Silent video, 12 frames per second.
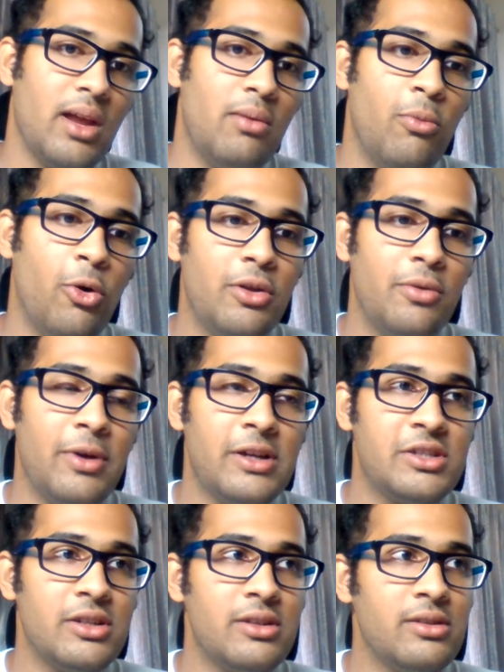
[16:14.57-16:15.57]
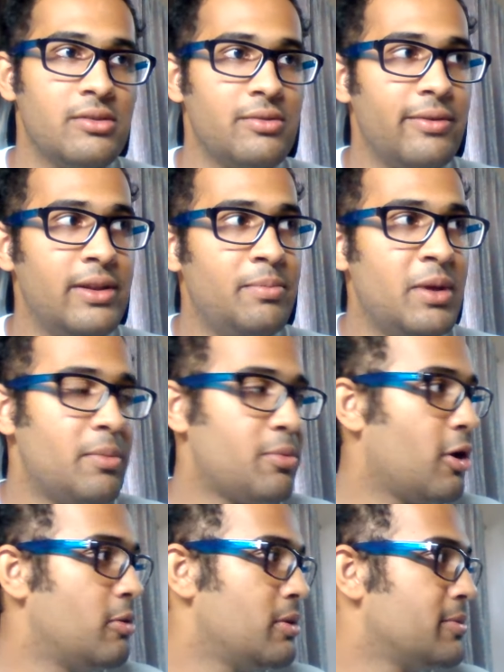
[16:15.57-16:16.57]
Motivation will be a
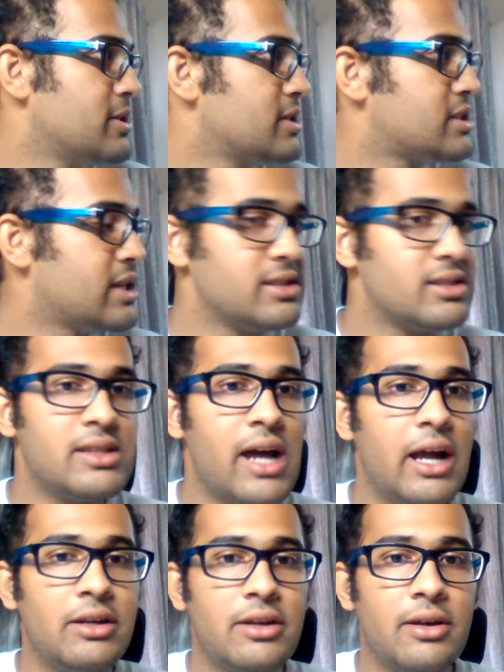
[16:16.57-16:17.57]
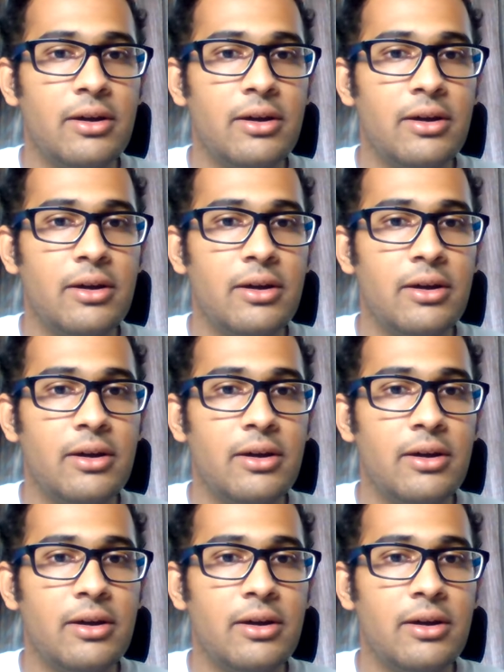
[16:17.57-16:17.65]
problem in the sense that